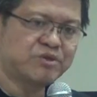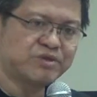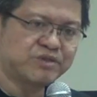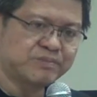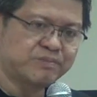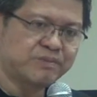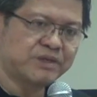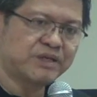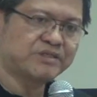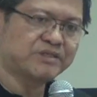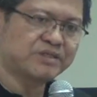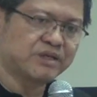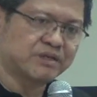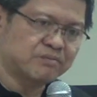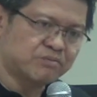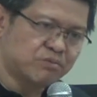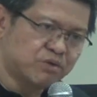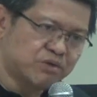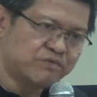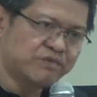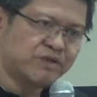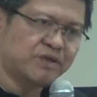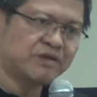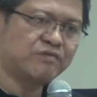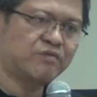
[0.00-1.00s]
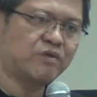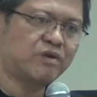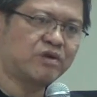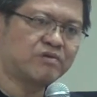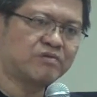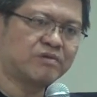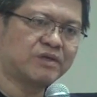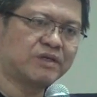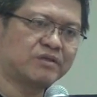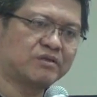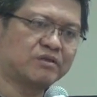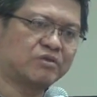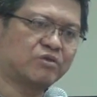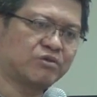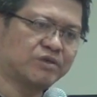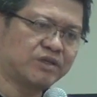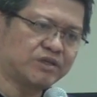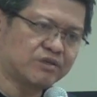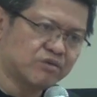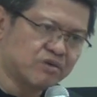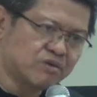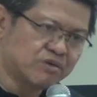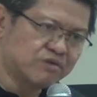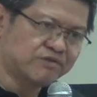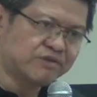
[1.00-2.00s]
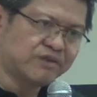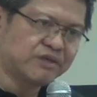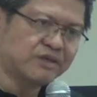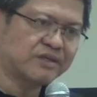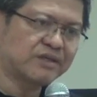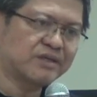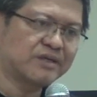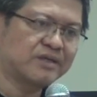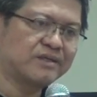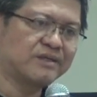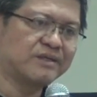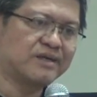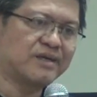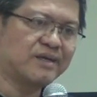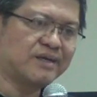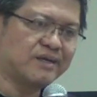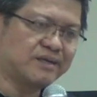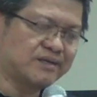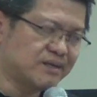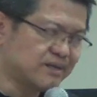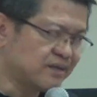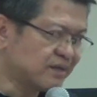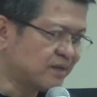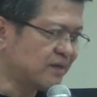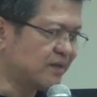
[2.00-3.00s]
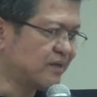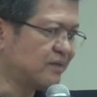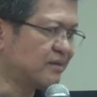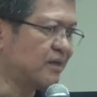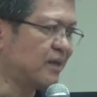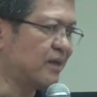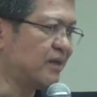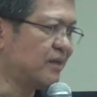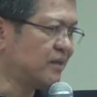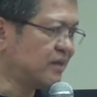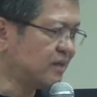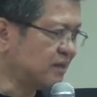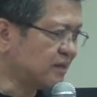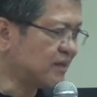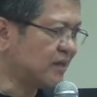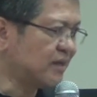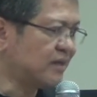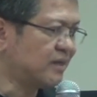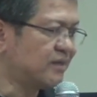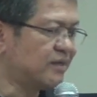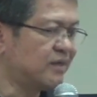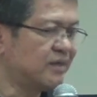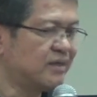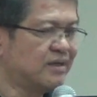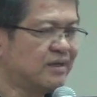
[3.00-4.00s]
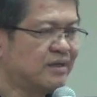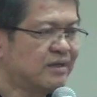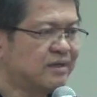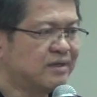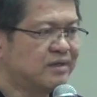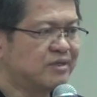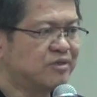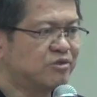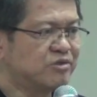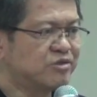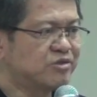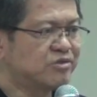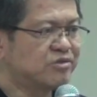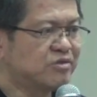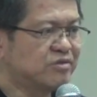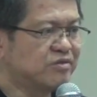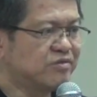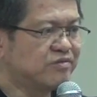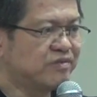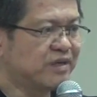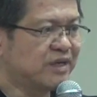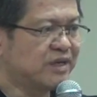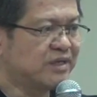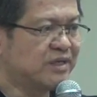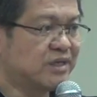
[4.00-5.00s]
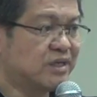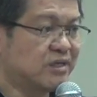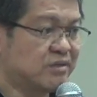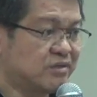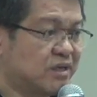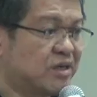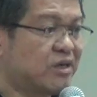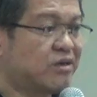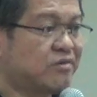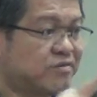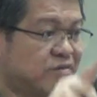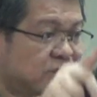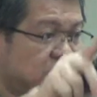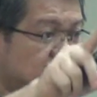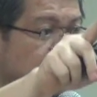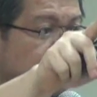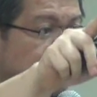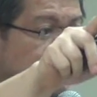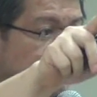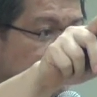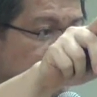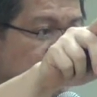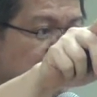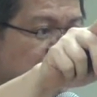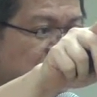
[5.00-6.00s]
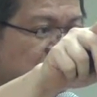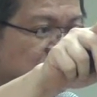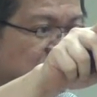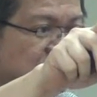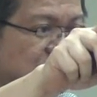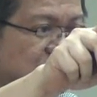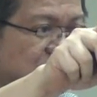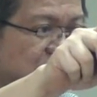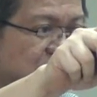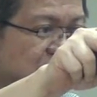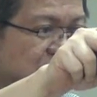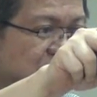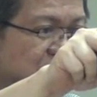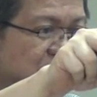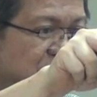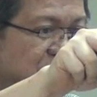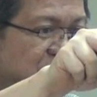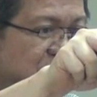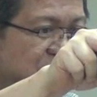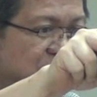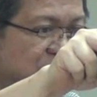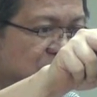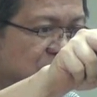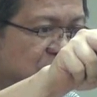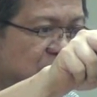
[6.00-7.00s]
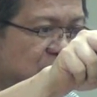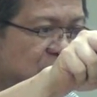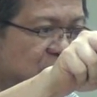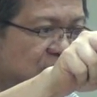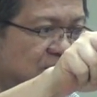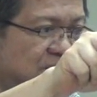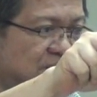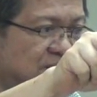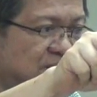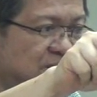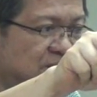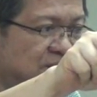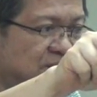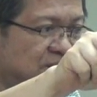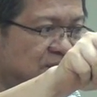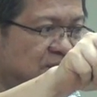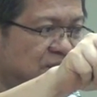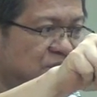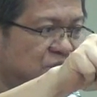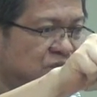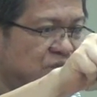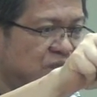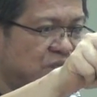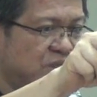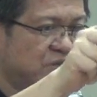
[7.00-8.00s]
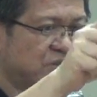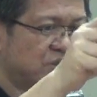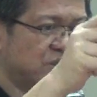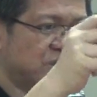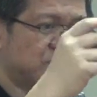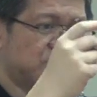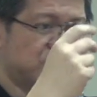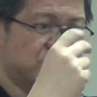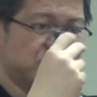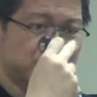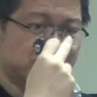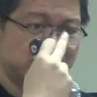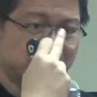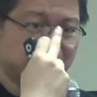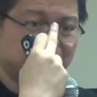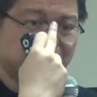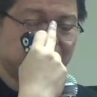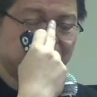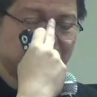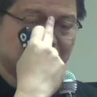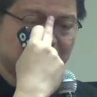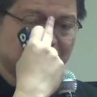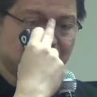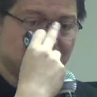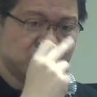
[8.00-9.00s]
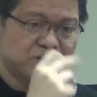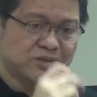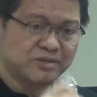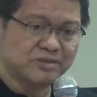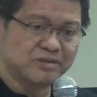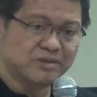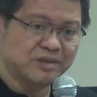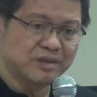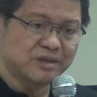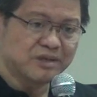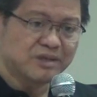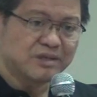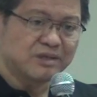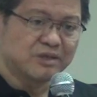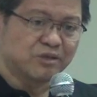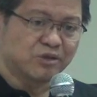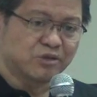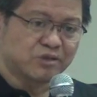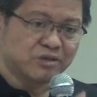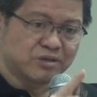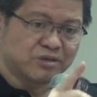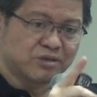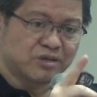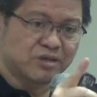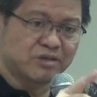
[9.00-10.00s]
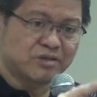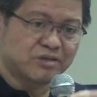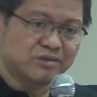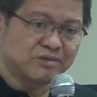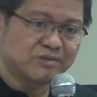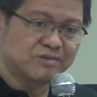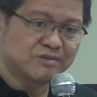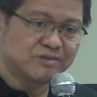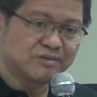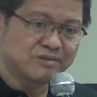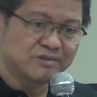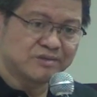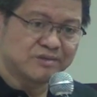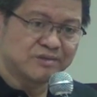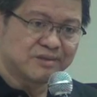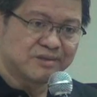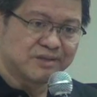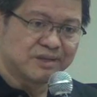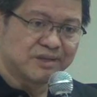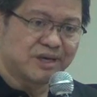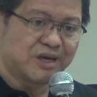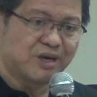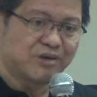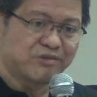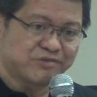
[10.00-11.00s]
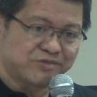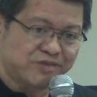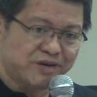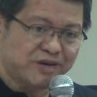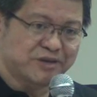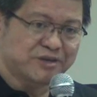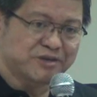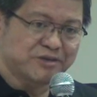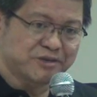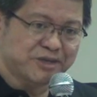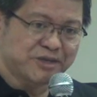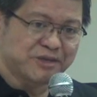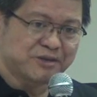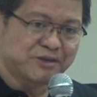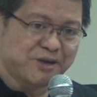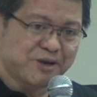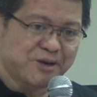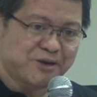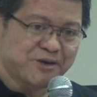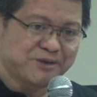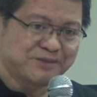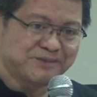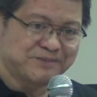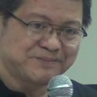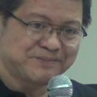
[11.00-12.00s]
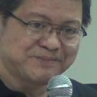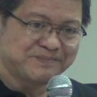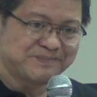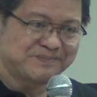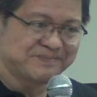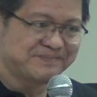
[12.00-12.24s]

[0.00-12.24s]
your mistakes and moving forward, do it over again and again and again, you'll soon find out how far you can go. Okay? Can you say to the person beside you, do you know how far you can go?